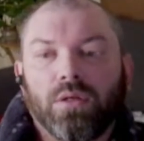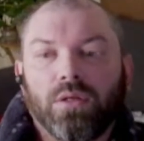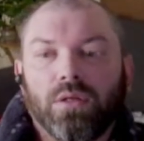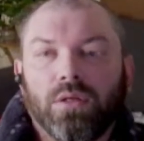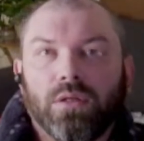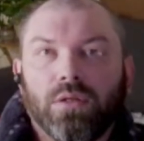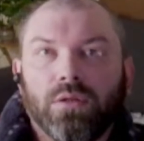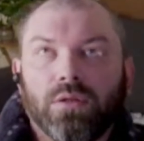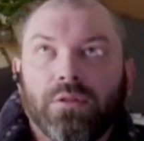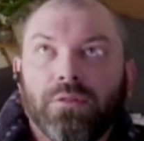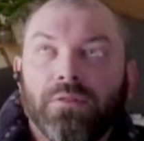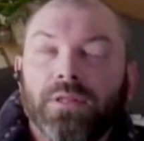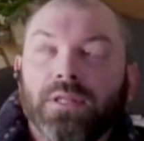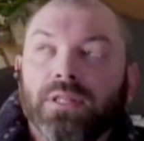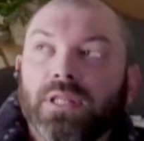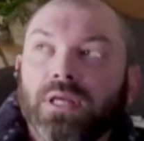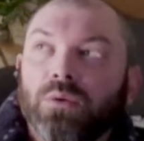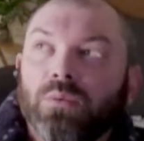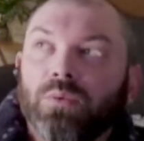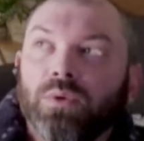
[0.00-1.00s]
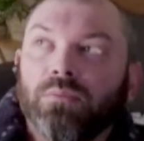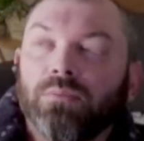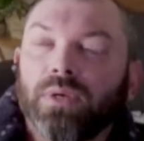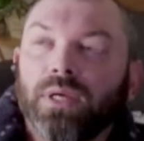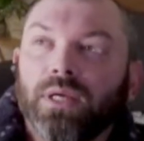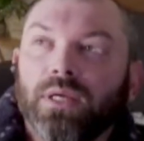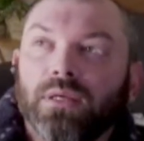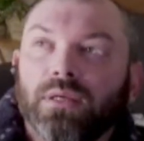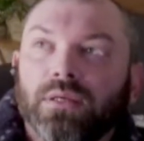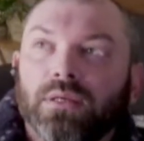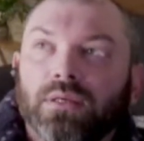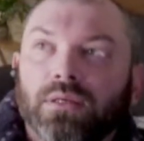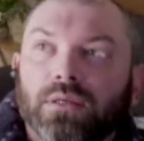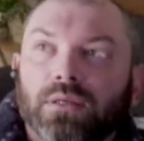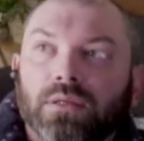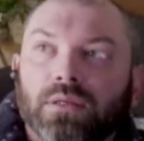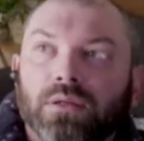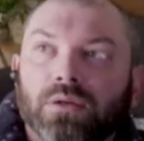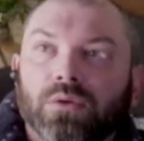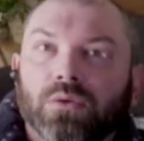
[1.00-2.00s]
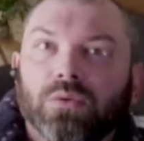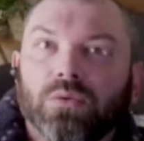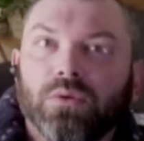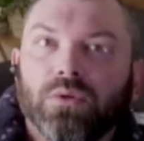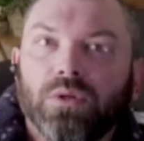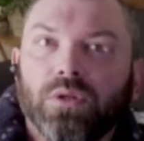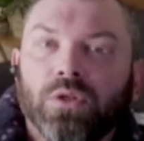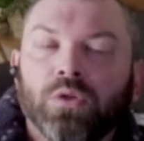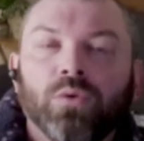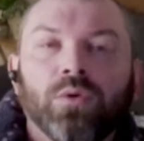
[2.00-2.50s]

the thing that we make, you